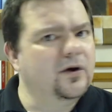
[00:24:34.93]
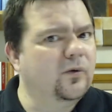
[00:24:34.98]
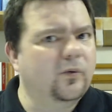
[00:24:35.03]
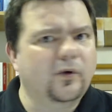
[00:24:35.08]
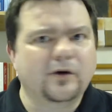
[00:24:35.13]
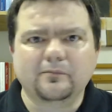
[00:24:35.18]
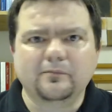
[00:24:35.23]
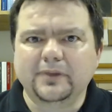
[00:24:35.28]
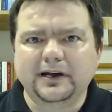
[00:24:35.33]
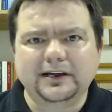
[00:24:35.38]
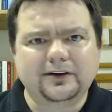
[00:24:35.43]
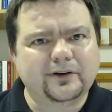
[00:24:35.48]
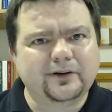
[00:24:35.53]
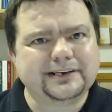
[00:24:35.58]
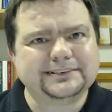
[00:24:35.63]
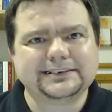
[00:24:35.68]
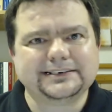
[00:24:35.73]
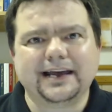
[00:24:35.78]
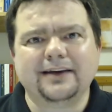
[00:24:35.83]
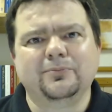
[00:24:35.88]
What better
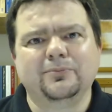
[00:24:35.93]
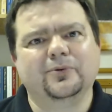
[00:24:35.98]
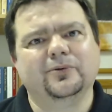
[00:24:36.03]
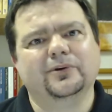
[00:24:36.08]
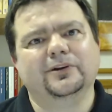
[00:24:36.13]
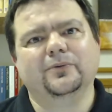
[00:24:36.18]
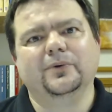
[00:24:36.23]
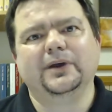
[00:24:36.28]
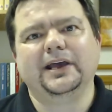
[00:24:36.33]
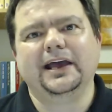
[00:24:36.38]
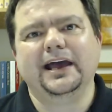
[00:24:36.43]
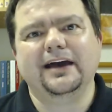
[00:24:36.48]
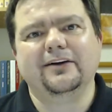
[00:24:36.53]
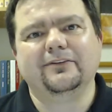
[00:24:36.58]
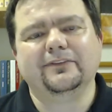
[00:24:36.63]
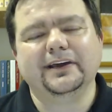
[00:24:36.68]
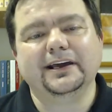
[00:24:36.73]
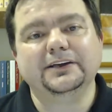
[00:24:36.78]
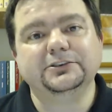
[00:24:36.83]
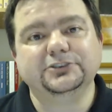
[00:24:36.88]
example do we
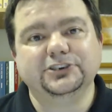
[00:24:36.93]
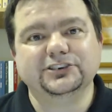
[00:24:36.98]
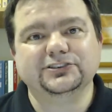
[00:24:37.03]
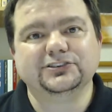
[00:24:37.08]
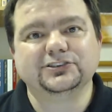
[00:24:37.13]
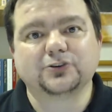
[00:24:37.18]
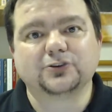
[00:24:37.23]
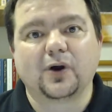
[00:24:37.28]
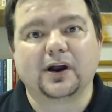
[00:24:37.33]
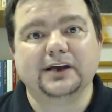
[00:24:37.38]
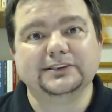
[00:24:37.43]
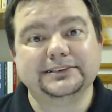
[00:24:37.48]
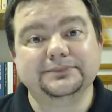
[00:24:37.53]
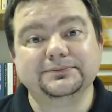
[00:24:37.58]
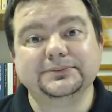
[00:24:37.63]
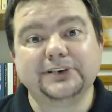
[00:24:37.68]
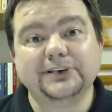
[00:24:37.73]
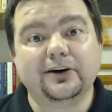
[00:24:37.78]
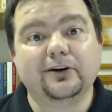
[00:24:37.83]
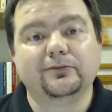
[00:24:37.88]
have than Jesus Christ
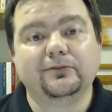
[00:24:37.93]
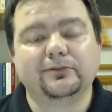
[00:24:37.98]
himself?